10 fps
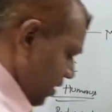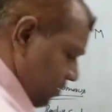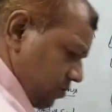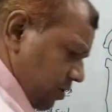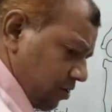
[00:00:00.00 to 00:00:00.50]

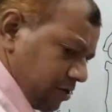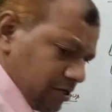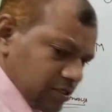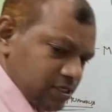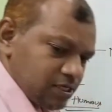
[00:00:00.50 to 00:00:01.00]
we are going to
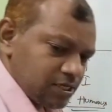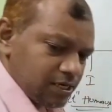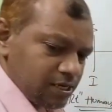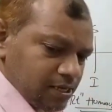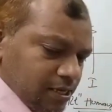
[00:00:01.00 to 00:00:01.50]
see
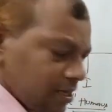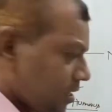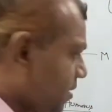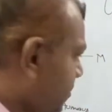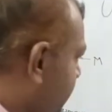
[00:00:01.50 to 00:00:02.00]
the
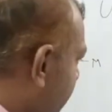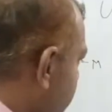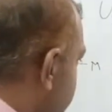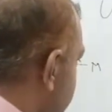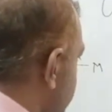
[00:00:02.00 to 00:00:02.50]

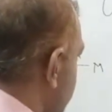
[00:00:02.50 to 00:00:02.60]
branches